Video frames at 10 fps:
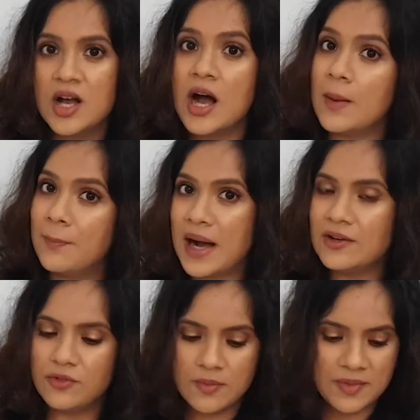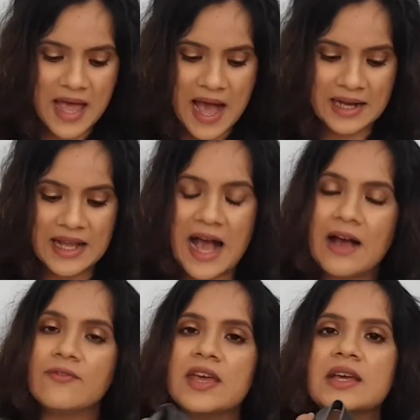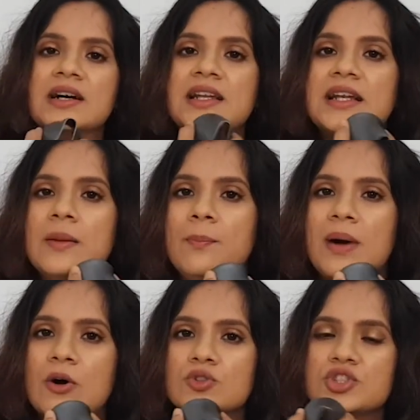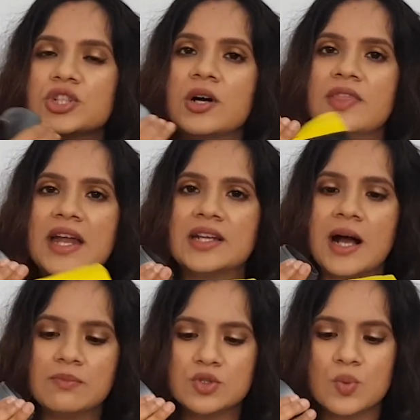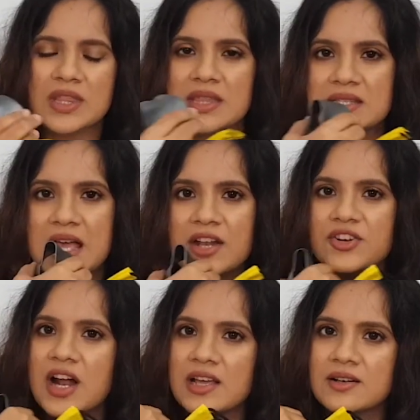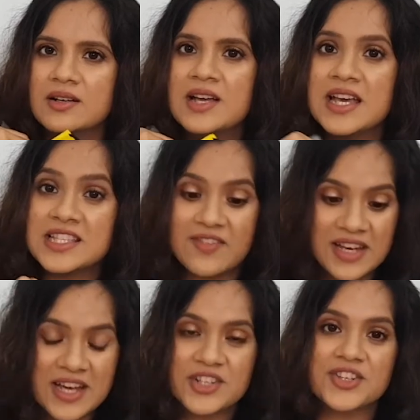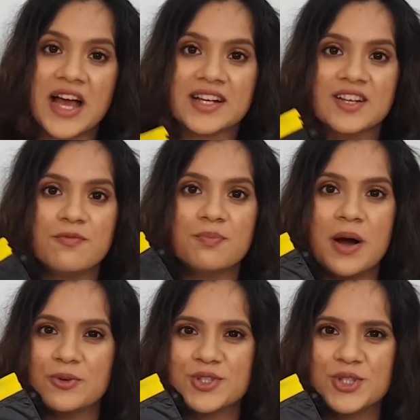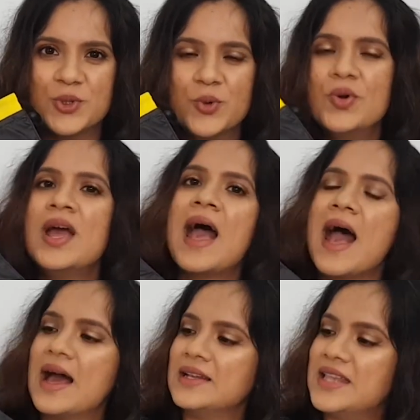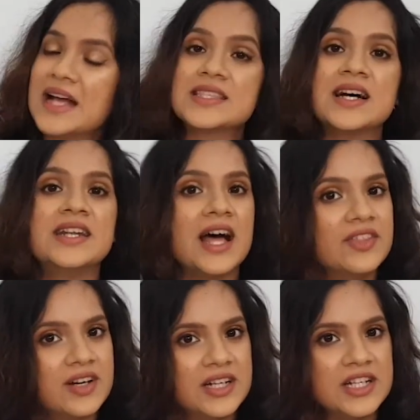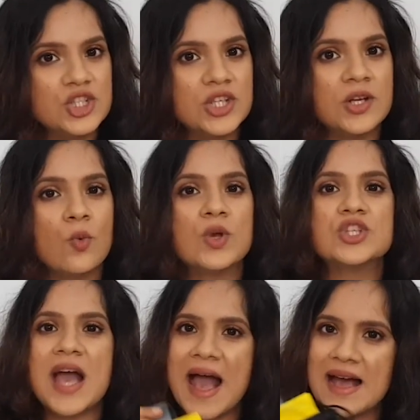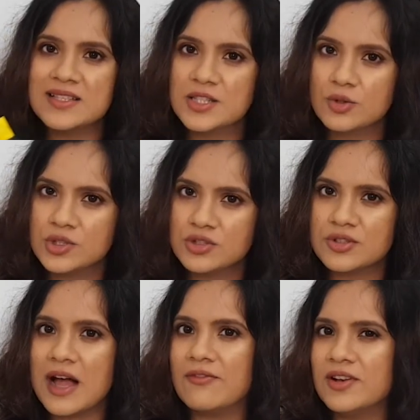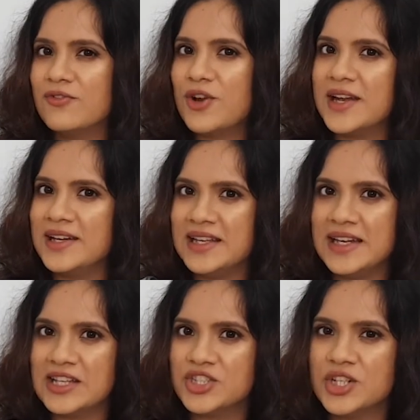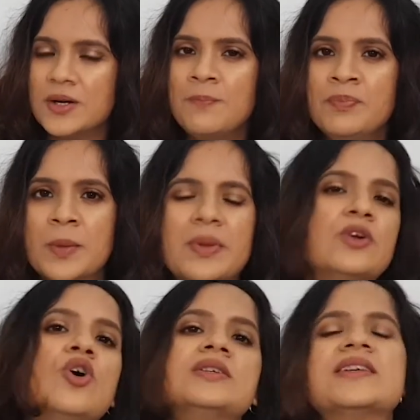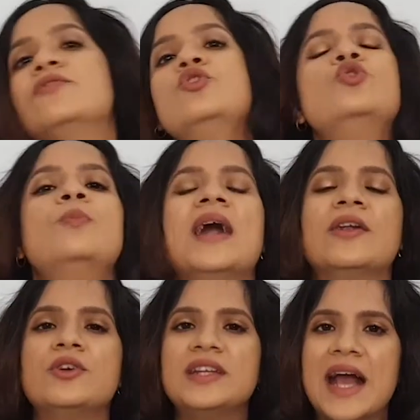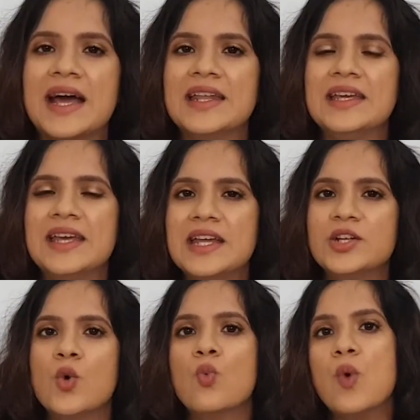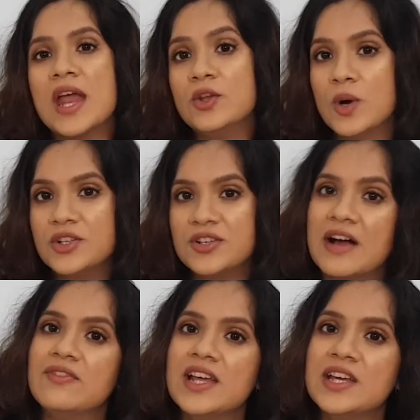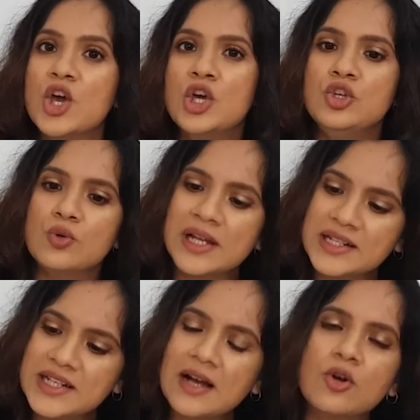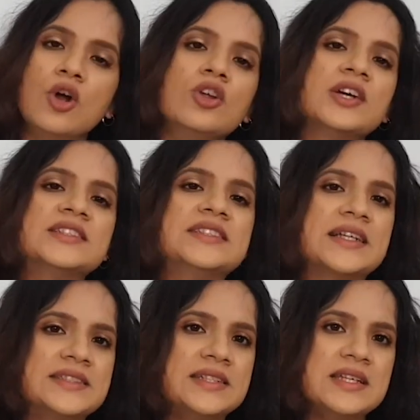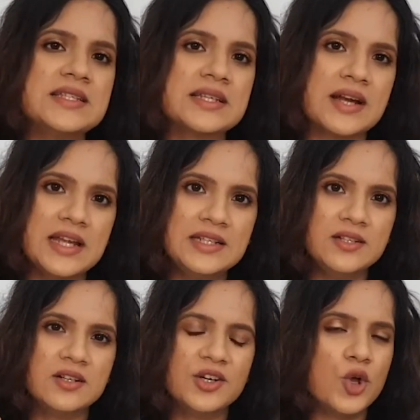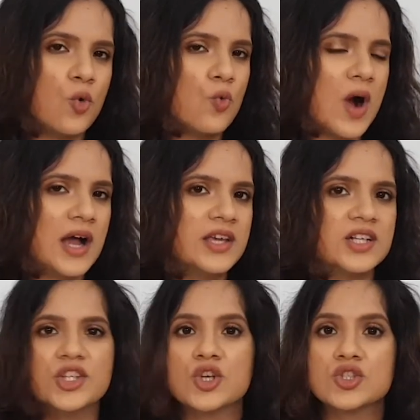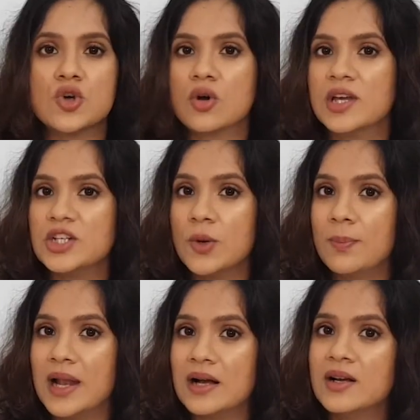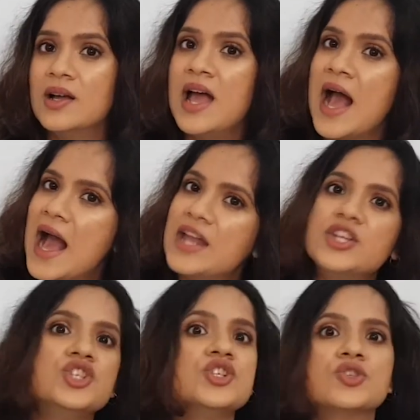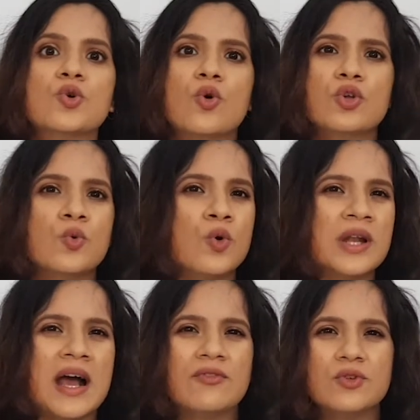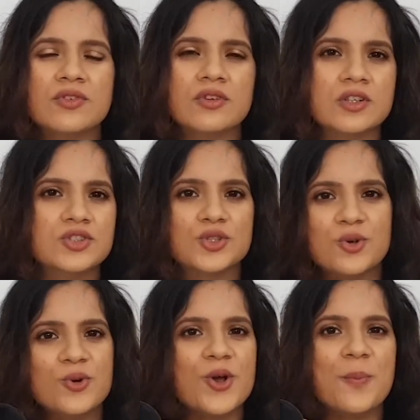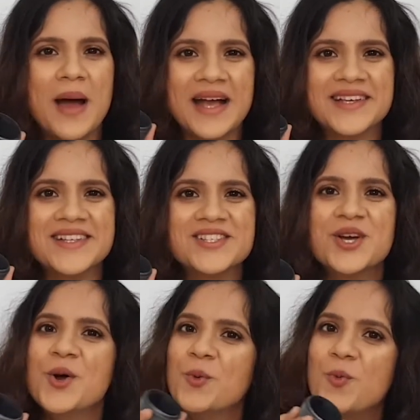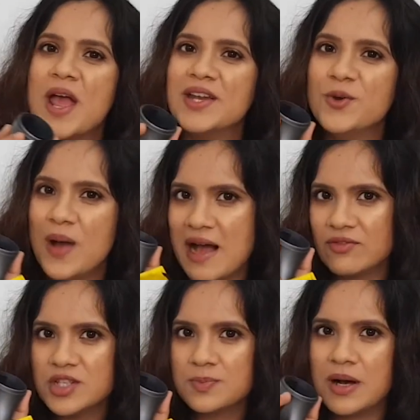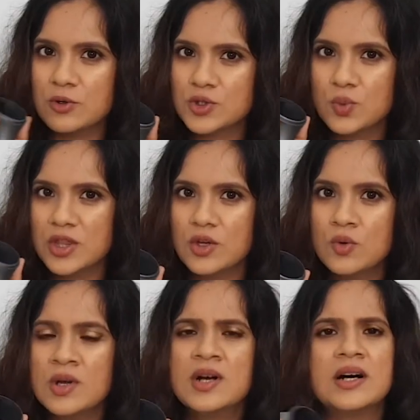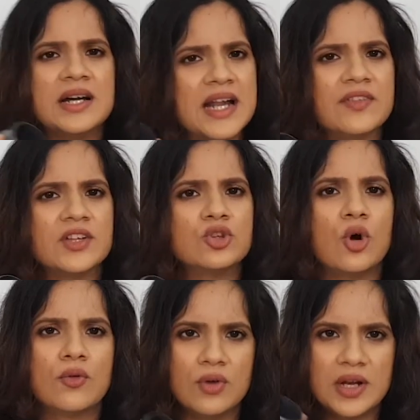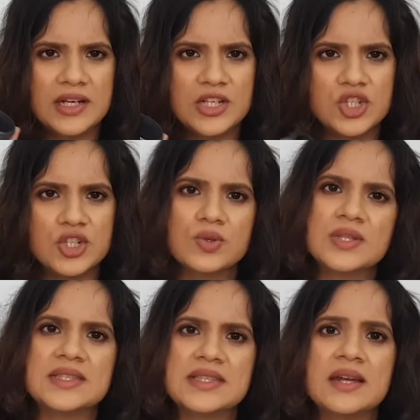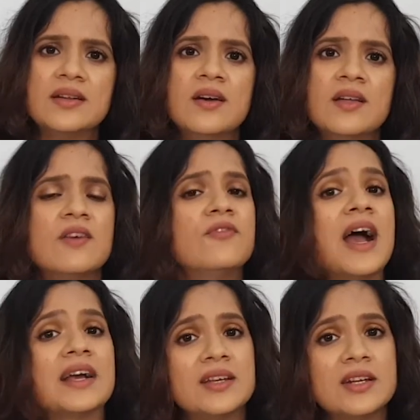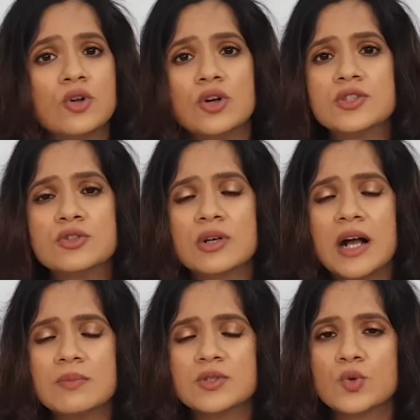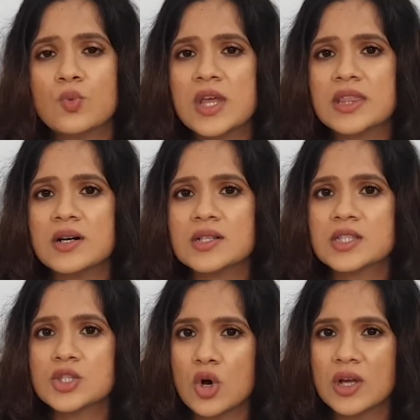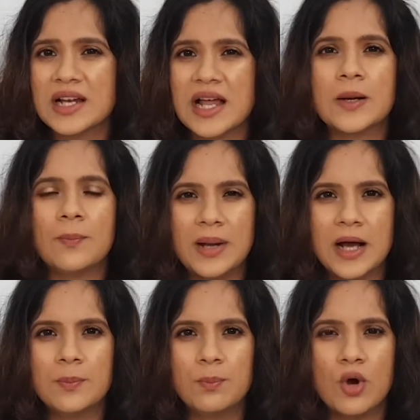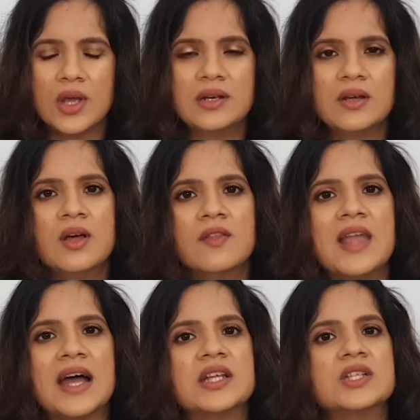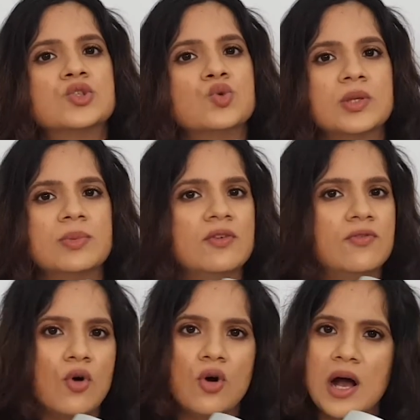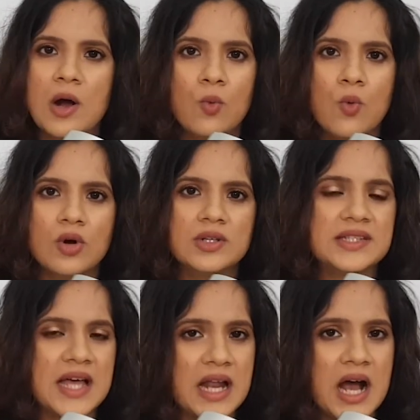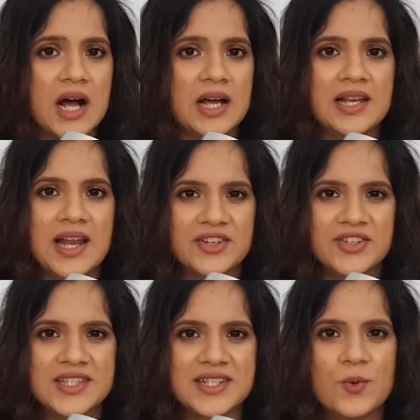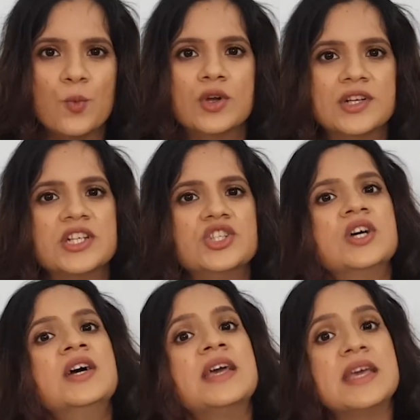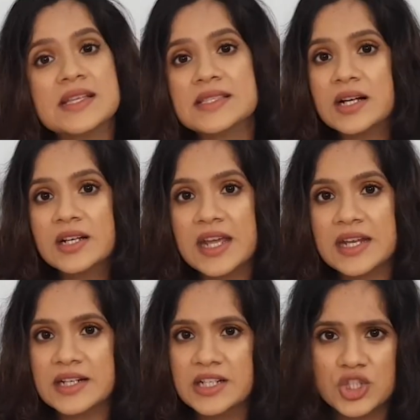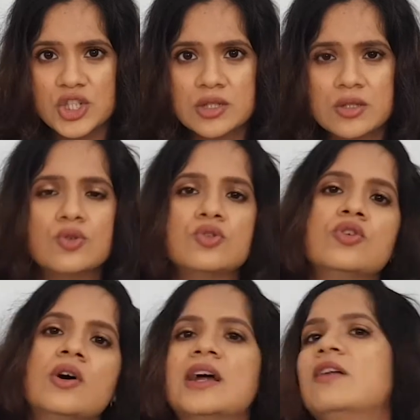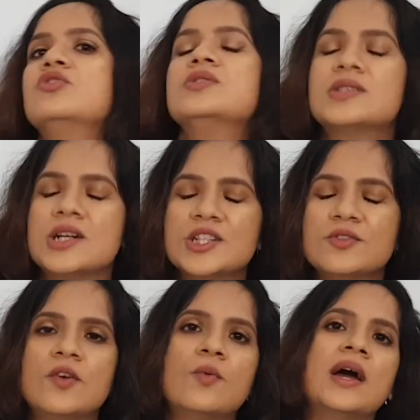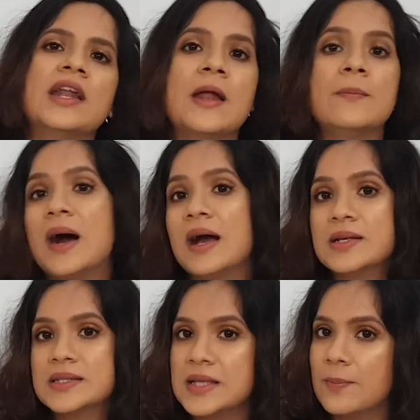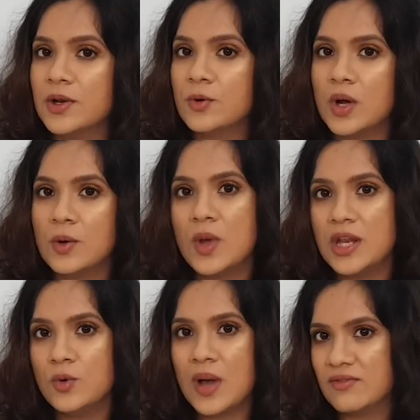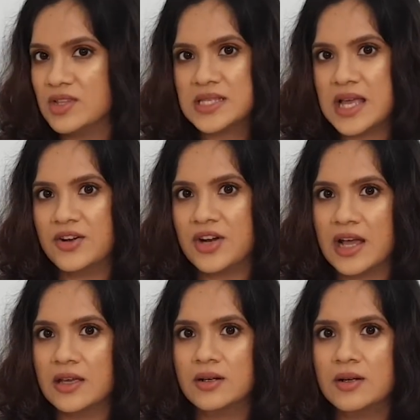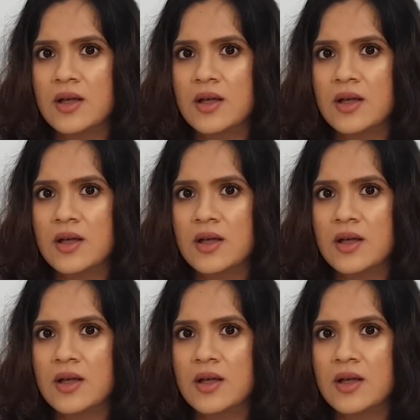Apart from that, having a little pouch that comes with this hair dryer, it's a very attractive pouch too, and that's another addition which adds to its travel friendly nature, because if you do plan on carrying it when you are traveling, you can tuck all your accessories right here, your wire, your socket, your plug, and just go. You won't have to search through your baggage when you have this pouch with you. Another thoughtful addition to the set, the fact that it also comes with a socket like a plug point that is suitable for our walls and our electricity voltage is a great addition. So you do not have to search for one and buy a separate one when you have this hair dryer.